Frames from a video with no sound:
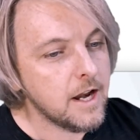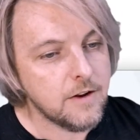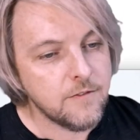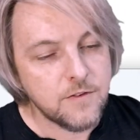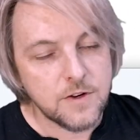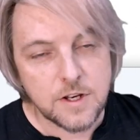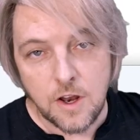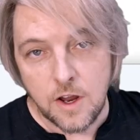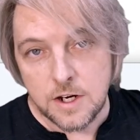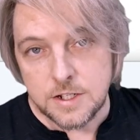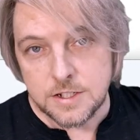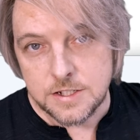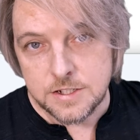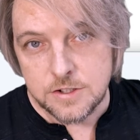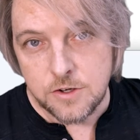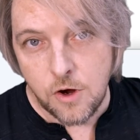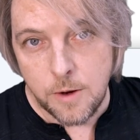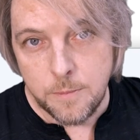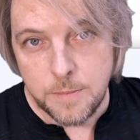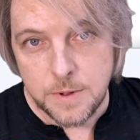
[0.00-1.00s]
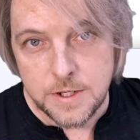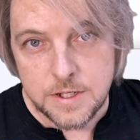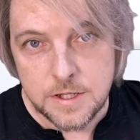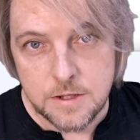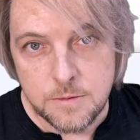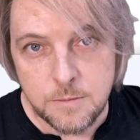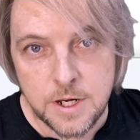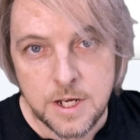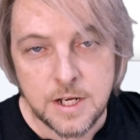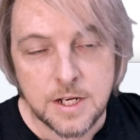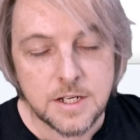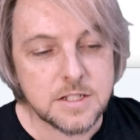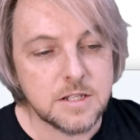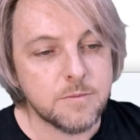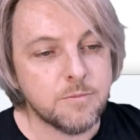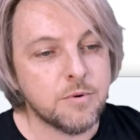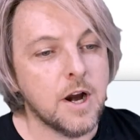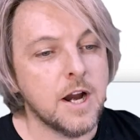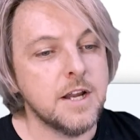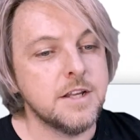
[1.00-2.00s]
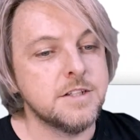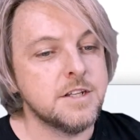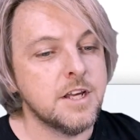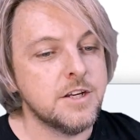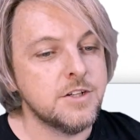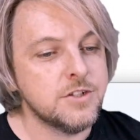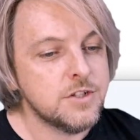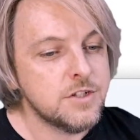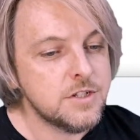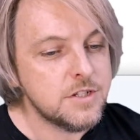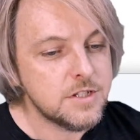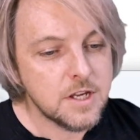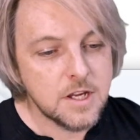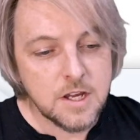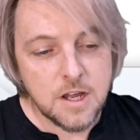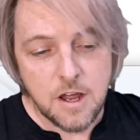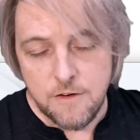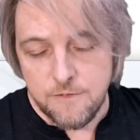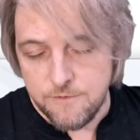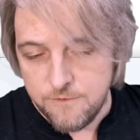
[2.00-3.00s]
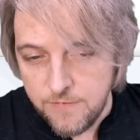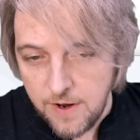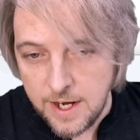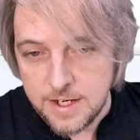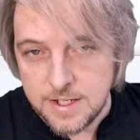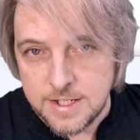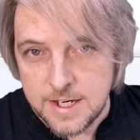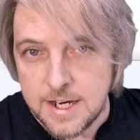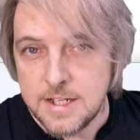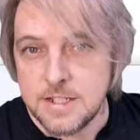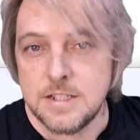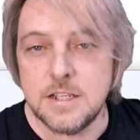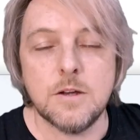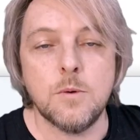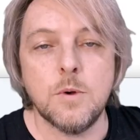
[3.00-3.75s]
If you'd like to Skype into the meetings, the praise sessions, fantastic.